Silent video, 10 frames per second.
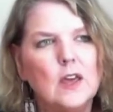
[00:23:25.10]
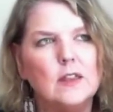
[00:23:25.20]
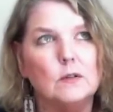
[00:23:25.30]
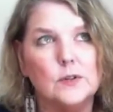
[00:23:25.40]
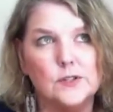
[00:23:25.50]

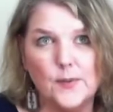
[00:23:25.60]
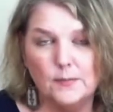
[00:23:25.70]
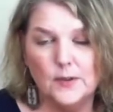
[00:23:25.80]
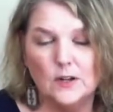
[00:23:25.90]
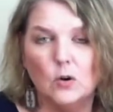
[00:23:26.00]
there was
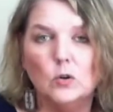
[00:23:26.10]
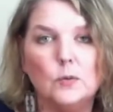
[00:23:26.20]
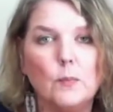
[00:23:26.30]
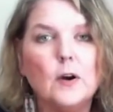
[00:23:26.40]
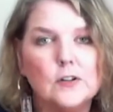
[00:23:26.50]
maybe an
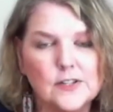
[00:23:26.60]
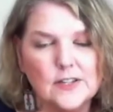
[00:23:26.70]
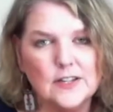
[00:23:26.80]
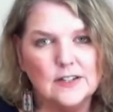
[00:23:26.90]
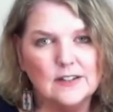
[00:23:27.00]
old
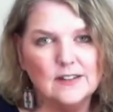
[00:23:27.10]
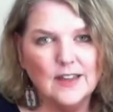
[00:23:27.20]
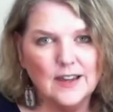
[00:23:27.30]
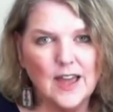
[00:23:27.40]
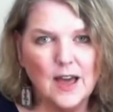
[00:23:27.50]
person
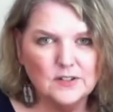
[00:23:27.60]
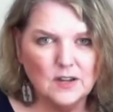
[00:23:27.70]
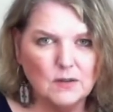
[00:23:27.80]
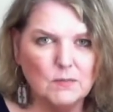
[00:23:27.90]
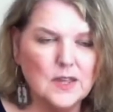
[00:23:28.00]
that kept
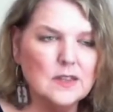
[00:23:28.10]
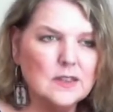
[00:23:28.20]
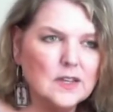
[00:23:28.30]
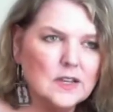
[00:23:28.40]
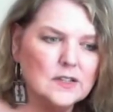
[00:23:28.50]
him
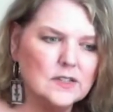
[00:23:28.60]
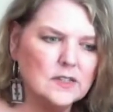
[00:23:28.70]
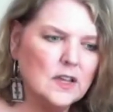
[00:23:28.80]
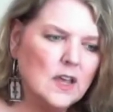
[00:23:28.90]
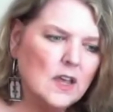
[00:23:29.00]
in
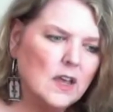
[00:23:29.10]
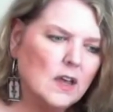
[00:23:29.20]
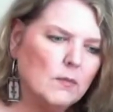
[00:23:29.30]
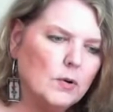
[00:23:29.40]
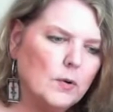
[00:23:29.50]
this
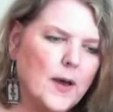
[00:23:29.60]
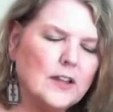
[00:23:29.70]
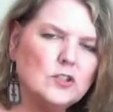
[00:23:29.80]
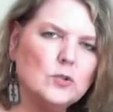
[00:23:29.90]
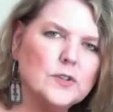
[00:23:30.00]

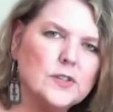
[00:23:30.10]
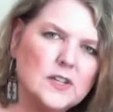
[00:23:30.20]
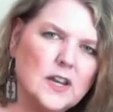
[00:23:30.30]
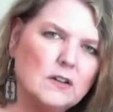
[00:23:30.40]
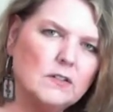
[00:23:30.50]
perpetual
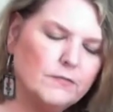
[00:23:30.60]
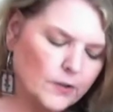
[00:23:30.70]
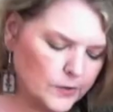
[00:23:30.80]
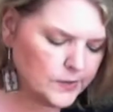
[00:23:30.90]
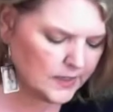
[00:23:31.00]
state of
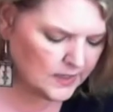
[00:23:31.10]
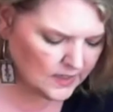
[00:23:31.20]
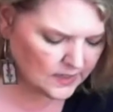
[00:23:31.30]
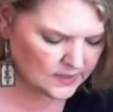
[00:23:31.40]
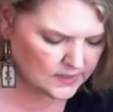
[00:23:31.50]

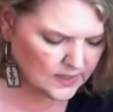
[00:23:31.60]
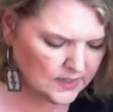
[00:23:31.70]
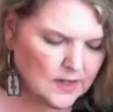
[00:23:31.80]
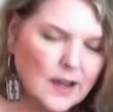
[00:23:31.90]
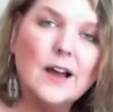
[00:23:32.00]
frozenness
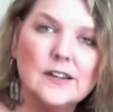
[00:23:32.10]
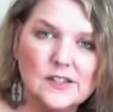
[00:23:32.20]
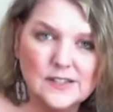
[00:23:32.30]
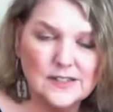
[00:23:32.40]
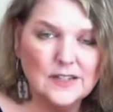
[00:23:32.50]
and not
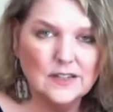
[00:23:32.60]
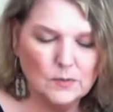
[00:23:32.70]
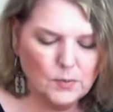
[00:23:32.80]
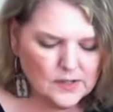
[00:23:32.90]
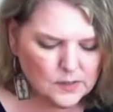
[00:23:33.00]
seeing the
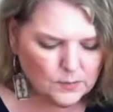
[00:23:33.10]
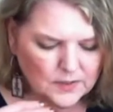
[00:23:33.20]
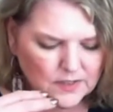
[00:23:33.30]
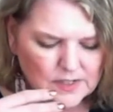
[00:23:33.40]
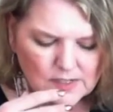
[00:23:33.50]

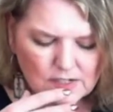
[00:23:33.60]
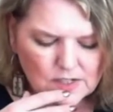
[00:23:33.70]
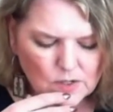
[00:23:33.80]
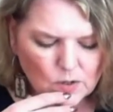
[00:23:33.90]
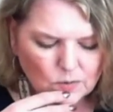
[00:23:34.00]
possibilities in
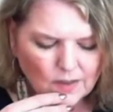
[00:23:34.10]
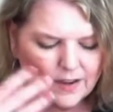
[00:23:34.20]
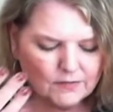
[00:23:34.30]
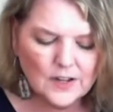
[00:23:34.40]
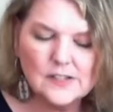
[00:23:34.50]
his own
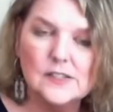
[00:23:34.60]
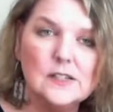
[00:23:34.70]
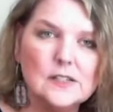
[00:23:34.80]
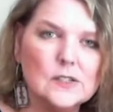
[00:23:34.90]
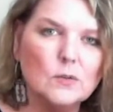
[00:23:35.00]
life, not
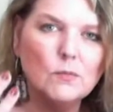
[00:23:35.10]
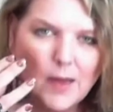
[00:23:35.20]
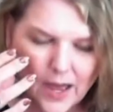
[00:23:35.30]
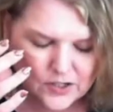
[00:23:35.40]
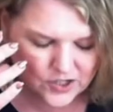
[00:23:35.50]
seeing his own
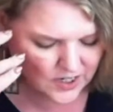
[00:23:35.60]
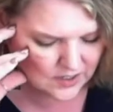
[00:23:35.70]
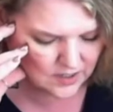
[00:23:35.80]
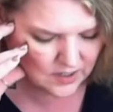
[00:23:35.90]
magic.